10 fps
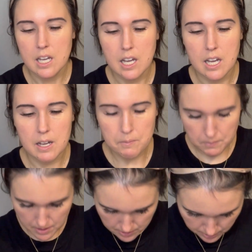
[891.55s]

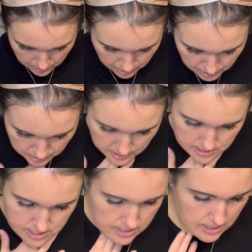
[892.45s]
The
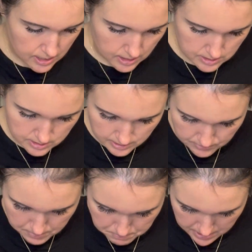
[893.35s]
current color of
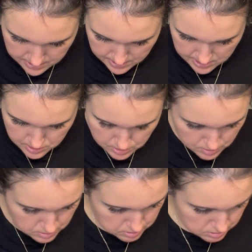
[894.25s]
the month is
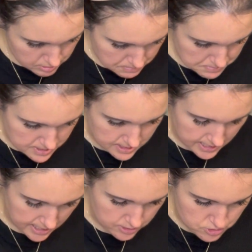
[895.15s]
Crimson,
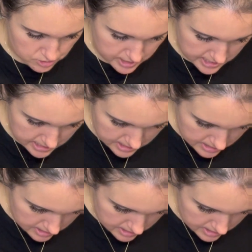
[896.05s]
actually.